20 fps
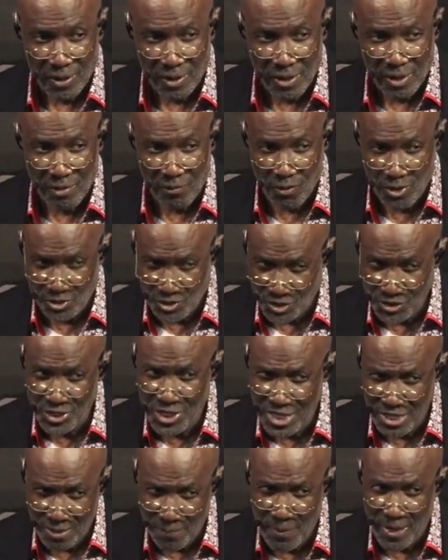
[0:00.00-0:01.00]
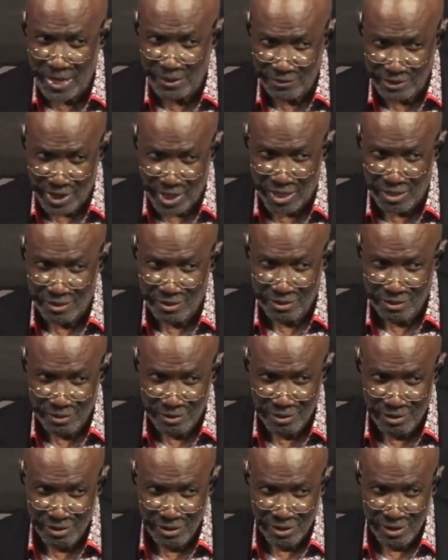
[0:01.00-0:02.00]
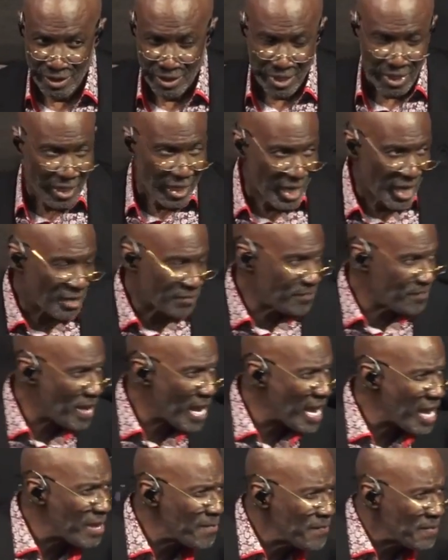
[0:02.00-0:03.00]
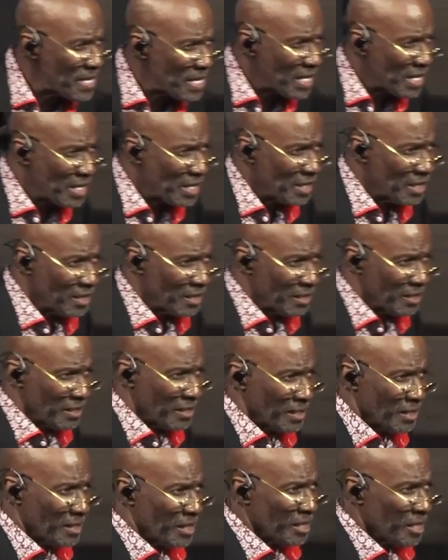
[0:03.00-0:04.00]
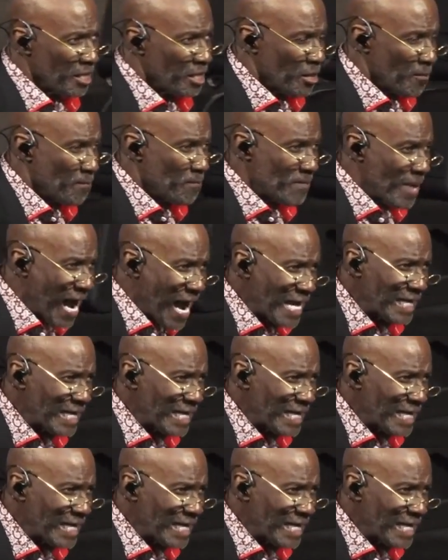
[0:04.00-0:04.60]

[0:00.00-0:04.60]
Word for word: I want you to think about it. And maybe my